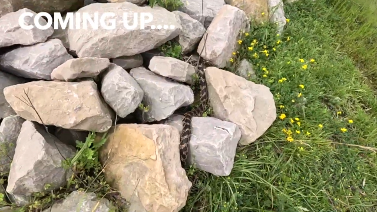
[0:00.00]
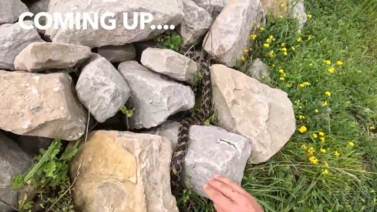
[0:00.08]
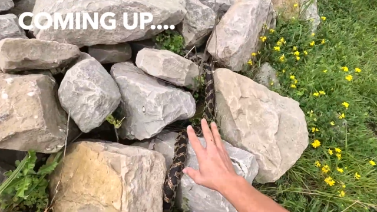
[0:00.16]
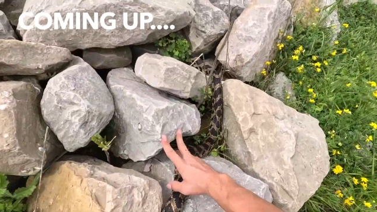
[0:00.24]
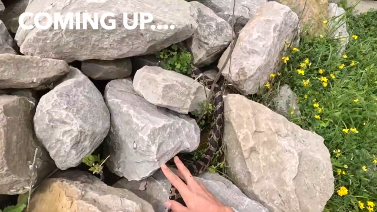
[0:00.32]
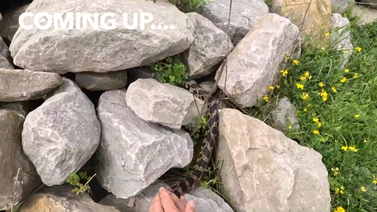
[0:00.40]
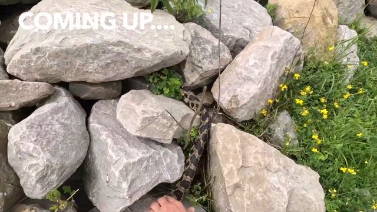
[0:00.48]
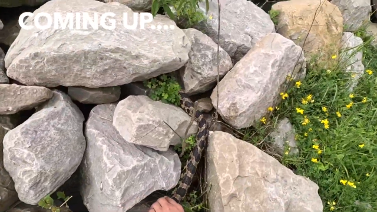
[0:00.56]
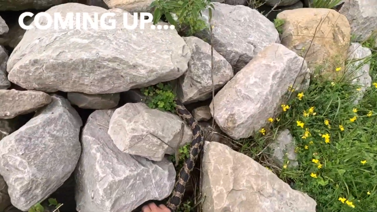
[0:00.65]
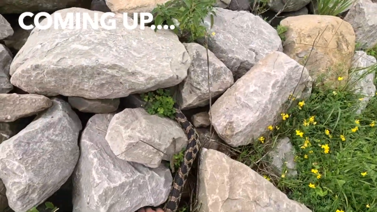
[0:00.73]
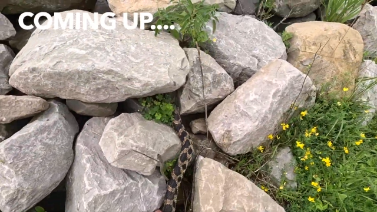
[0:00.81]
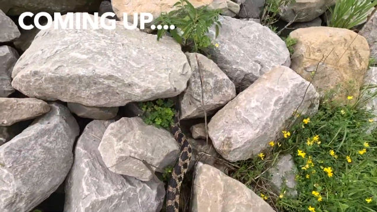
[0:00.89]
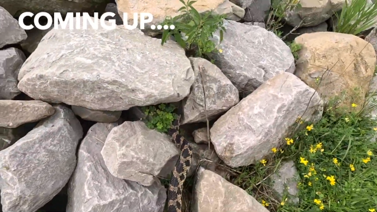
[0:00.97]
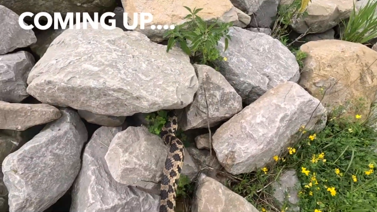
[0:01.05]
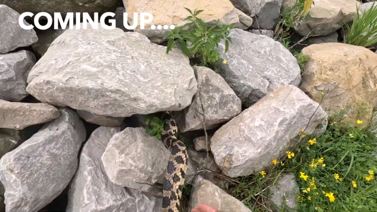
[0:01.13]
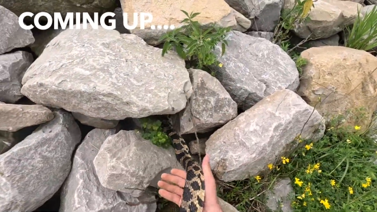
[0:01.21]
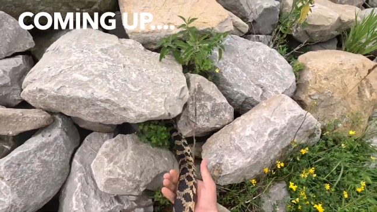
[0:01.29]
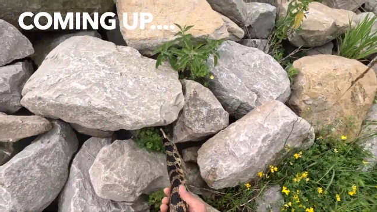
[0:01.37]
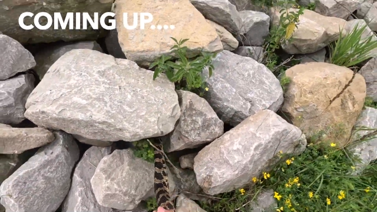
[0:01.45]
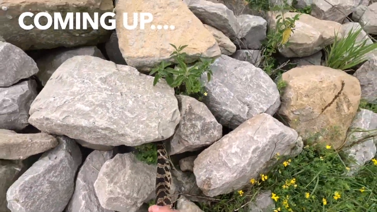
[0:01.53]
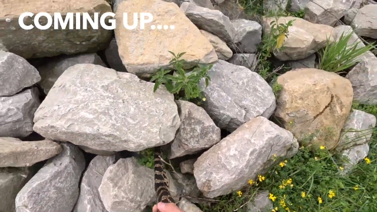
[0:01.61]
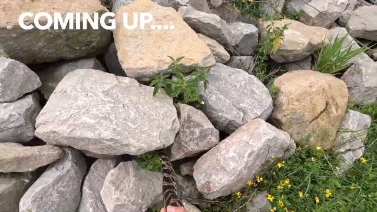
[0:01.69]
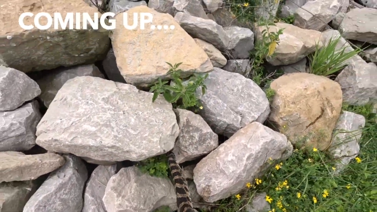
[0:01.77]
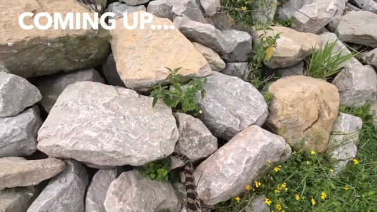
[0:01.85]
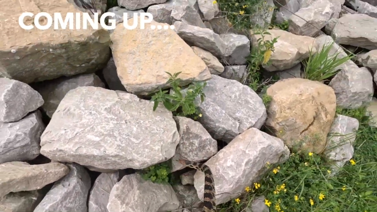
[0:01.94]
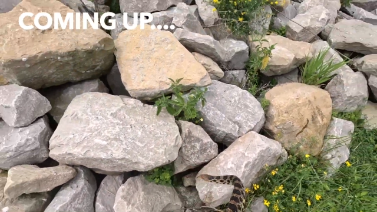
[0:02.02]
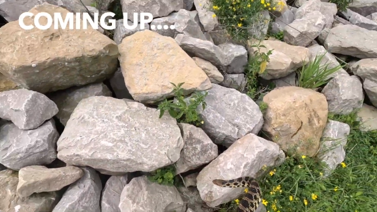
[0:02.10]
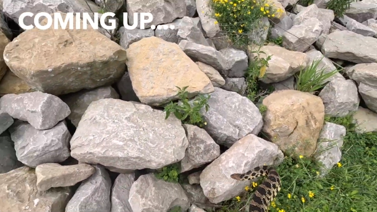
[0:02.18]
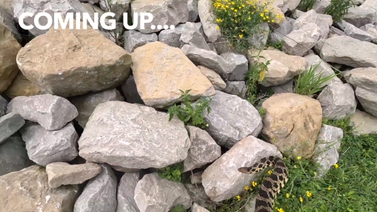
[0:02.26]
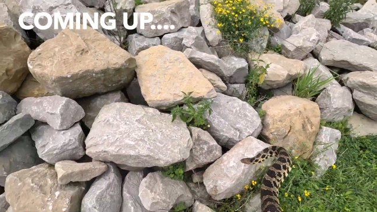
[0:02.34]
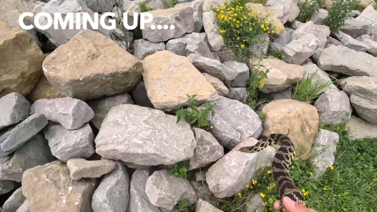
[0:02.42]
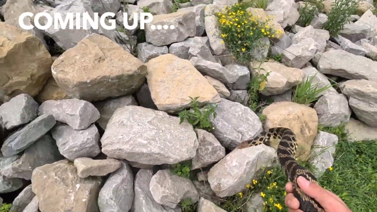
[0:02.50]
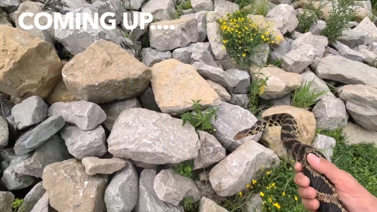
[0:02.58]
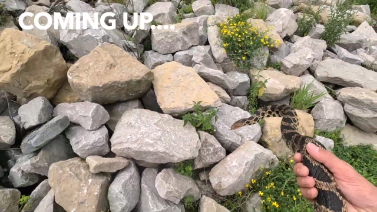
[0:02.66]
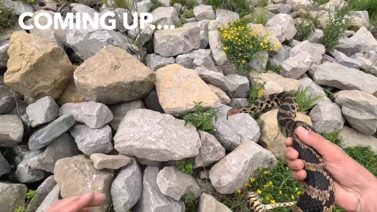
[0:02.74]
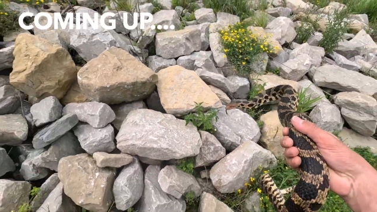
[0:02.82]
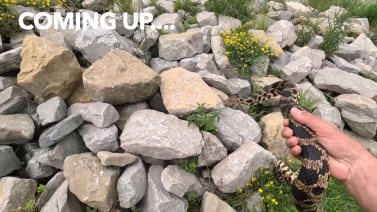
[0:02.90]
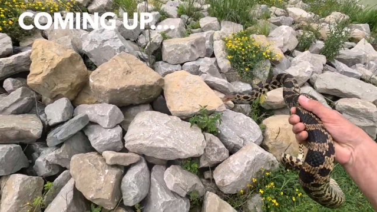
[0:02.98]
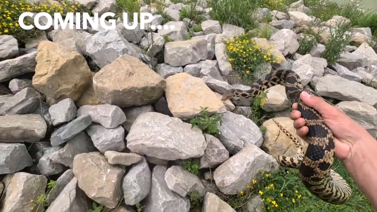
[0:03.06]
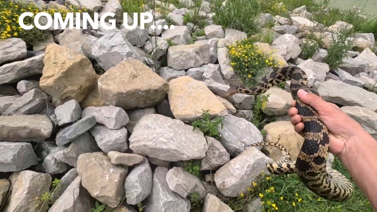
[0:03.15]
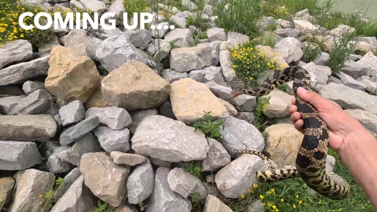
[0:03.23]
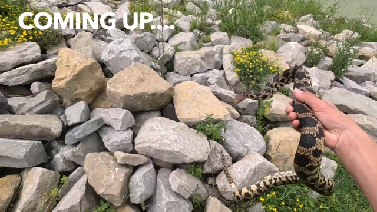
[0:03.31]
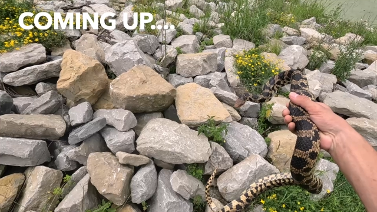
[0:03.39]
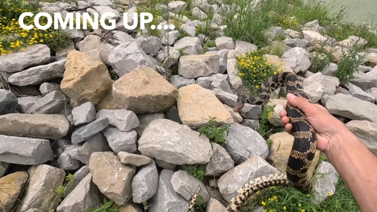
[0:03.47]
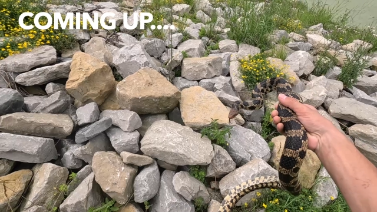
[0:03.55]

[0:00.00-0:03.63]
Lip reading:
No face is visible, so there are no lips to read.